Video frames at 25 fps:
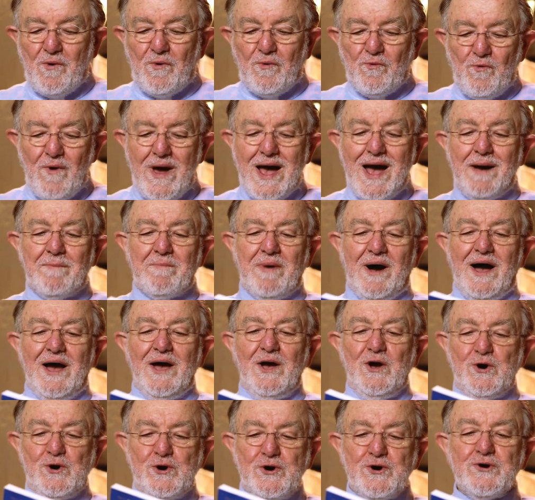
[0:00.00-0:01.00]
Rabbi,
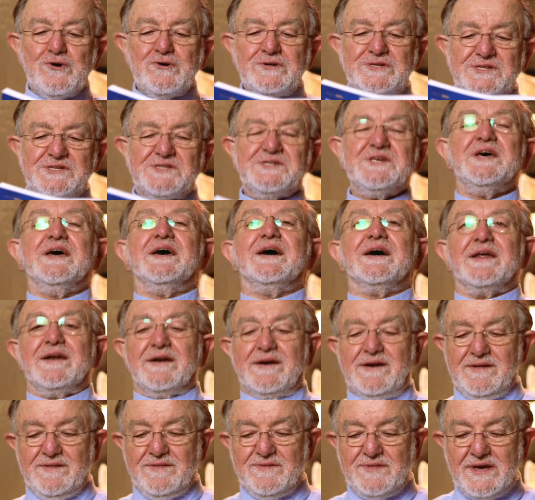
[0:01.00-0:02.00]
who
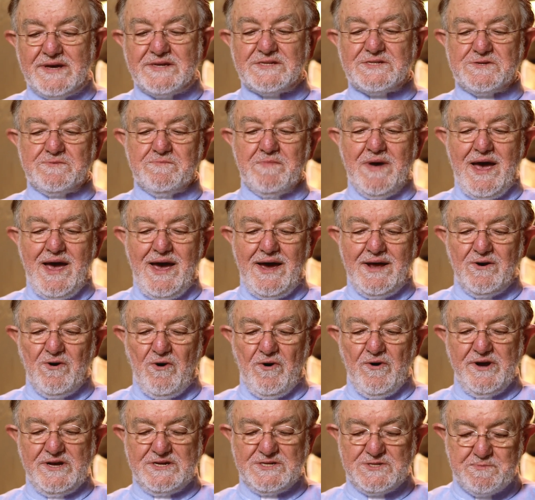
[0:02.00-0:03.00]
sinned, this man
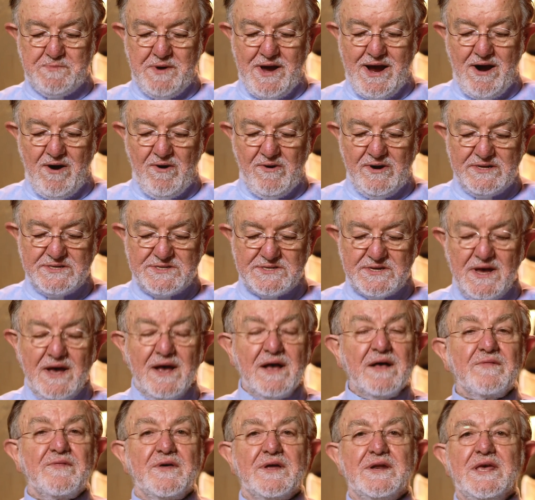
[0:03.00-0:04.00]
or his parents,
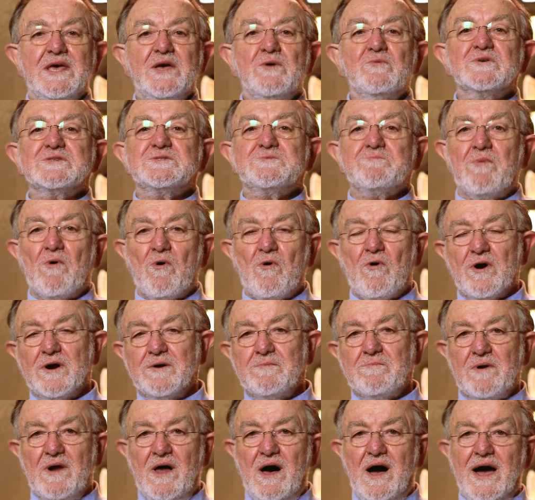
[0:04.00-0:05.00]
that he was born
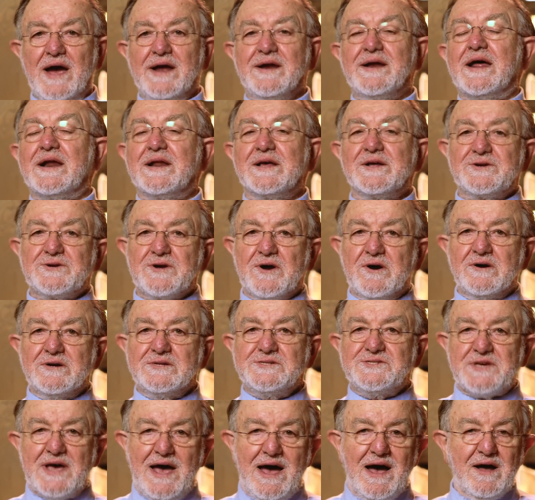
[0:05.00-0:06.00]
blind? And it
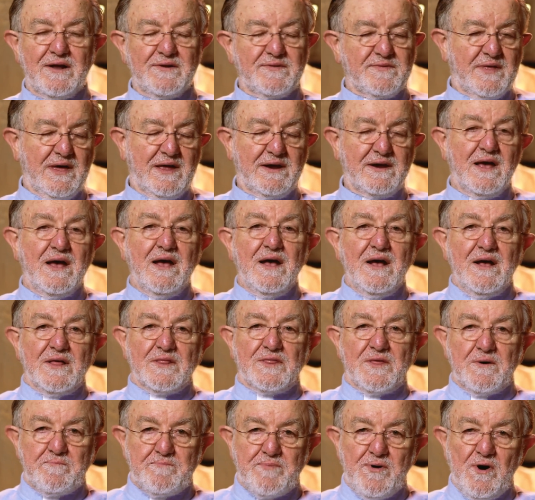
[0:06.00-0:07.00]
turns out that
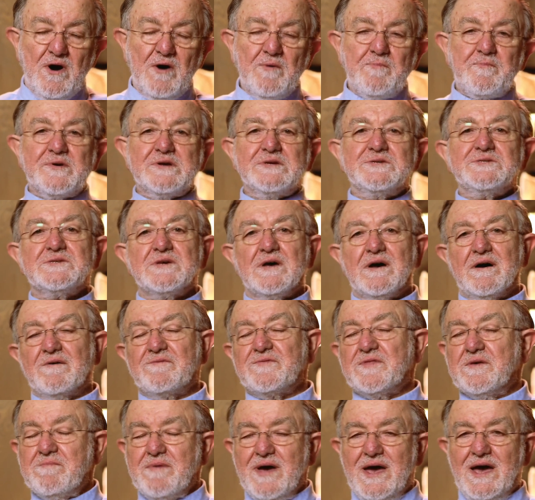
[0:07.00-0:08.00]
the purpose of
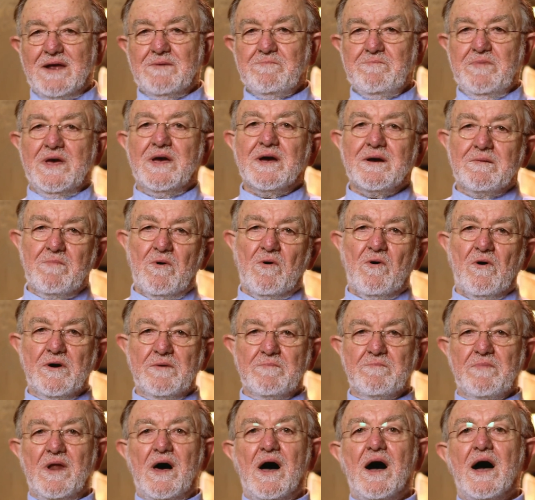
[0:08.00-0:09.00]
the man being born
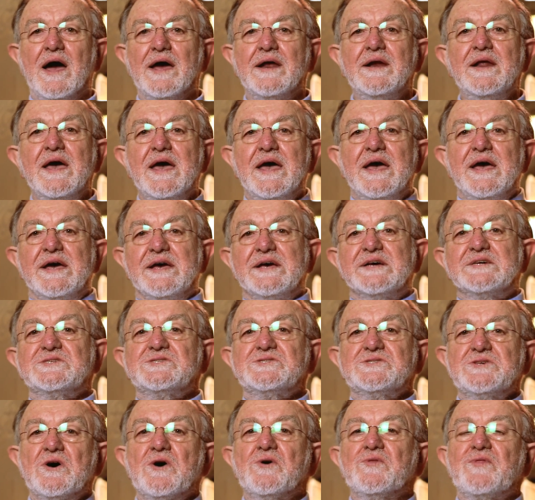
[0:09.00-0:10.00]
blind is
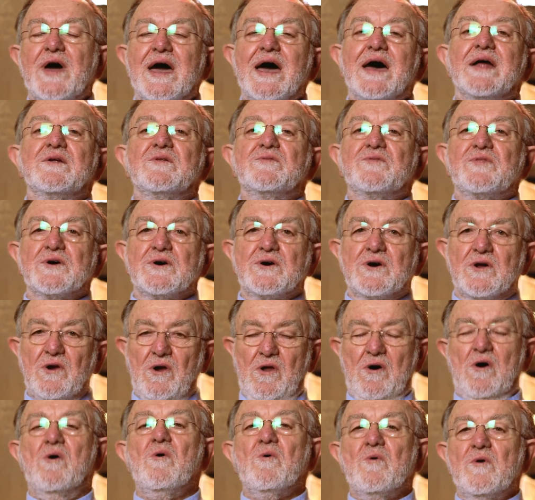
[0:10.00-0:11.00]
so that the
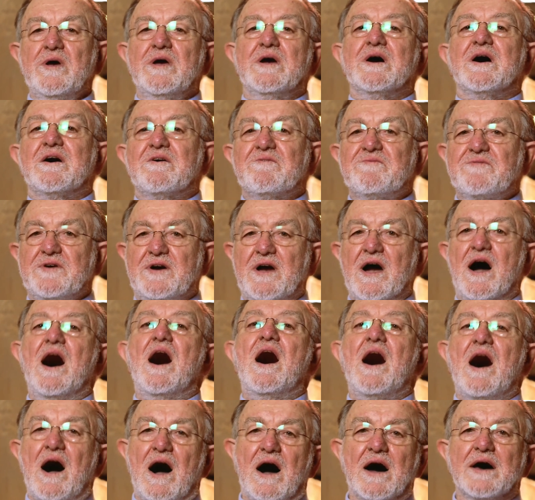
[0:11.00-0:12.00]
glory of
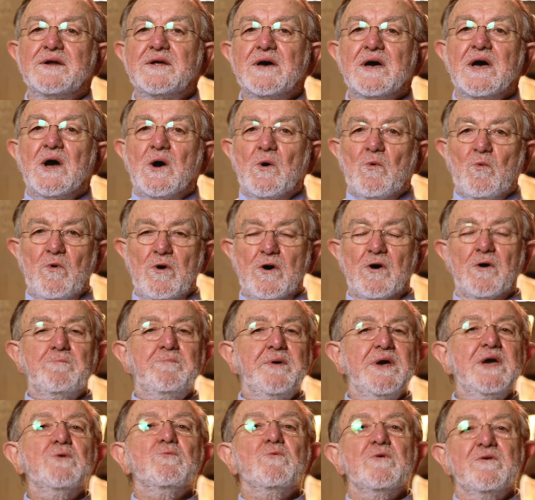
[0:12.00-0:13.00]
God will
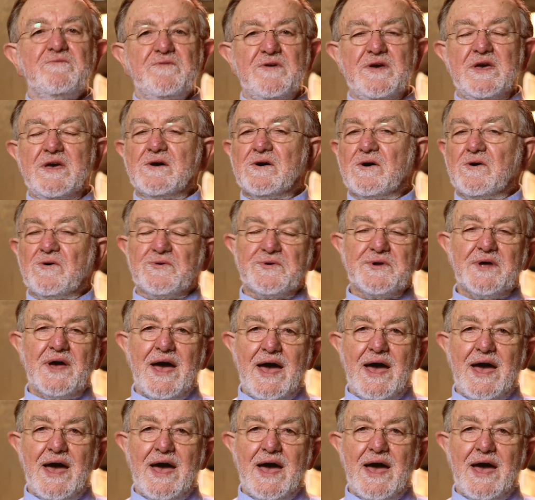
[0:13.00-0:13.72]
be revealed.